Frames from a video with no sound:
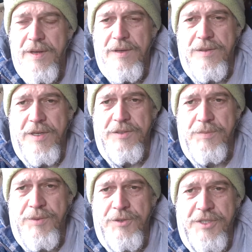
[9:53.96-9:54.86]
So that's a
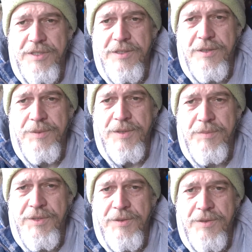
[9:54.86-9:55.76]
project that I'm going to
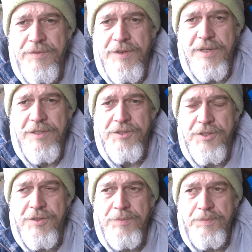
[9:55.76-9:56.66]
be doing fairly
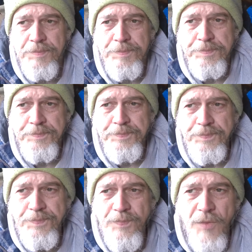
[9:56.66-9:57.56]
soon,
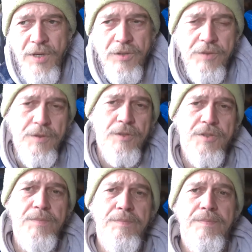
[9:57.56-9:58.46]
because I've got
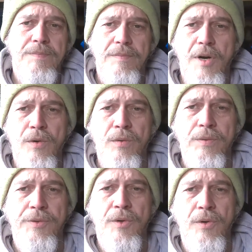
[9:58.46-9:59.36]
some old
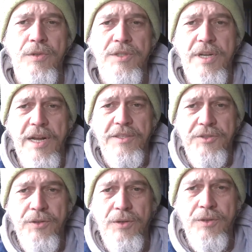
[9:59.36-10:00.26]
doors, glass
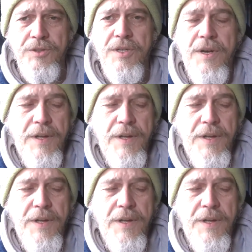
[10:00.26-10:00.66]
doors